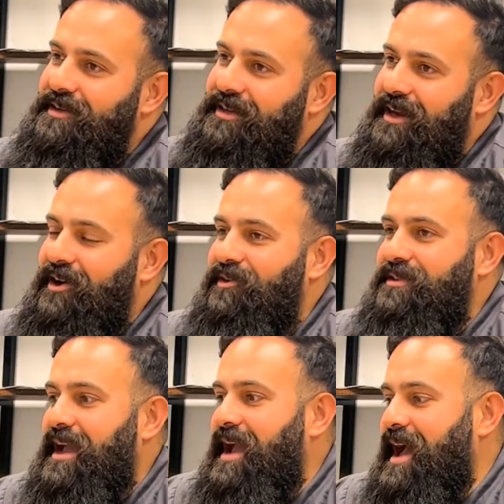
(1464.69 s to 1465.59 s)
You know,
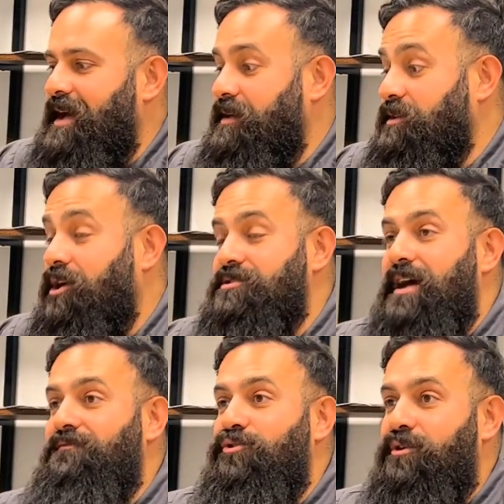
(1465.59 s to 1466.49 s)
they have they also
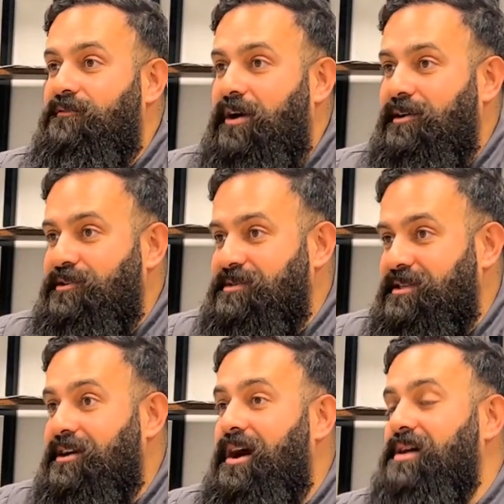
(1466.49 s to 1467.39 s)
have lower volumes and
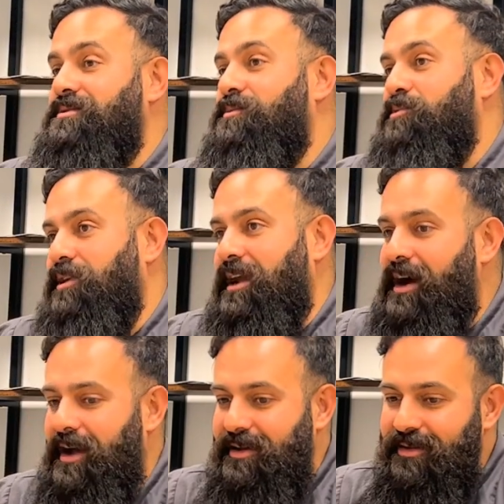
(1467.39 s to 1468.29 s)
the costs are pretty
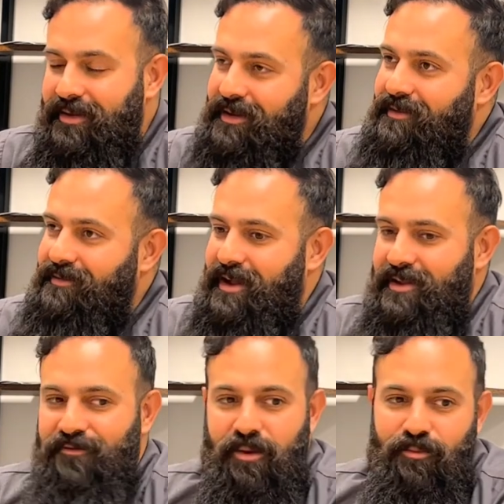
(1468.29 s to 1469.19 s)
high, right?
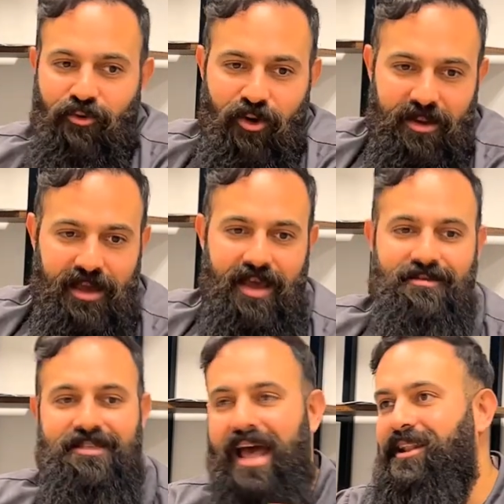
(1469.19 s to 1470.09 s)
If you're forming a
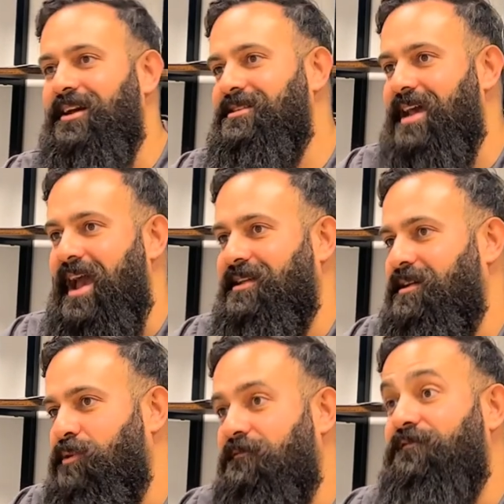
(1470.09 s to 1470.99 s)
satellite tank,
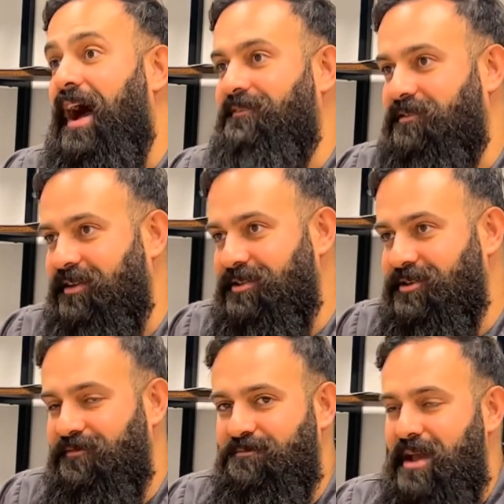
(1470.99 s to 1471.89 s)
they want five of it.
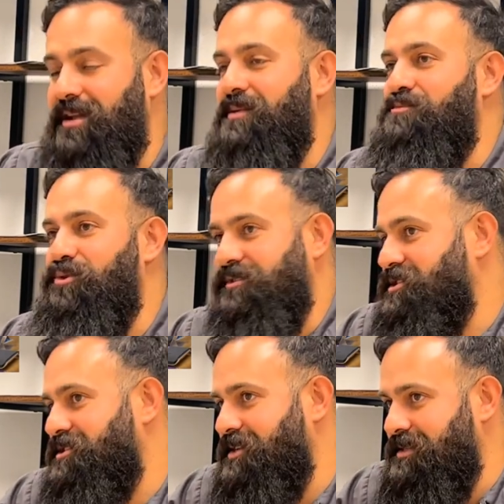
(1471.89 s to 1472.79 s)
So making them more yeah.
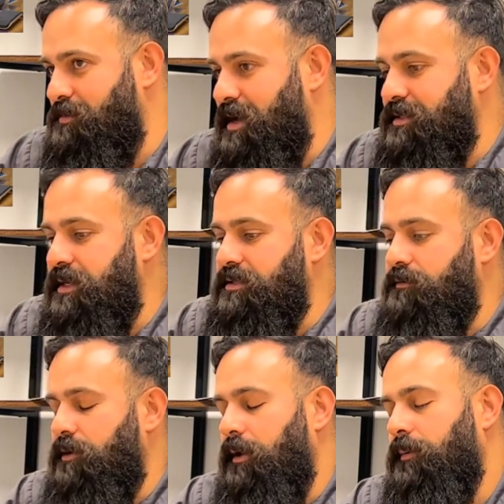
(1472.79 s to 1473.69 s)
just doesn't make sense
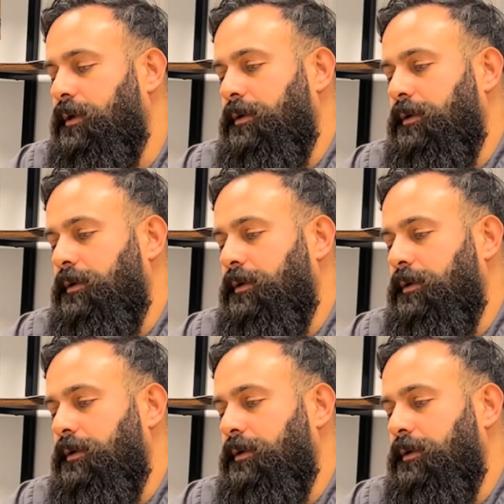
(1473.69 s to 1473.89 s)
for them.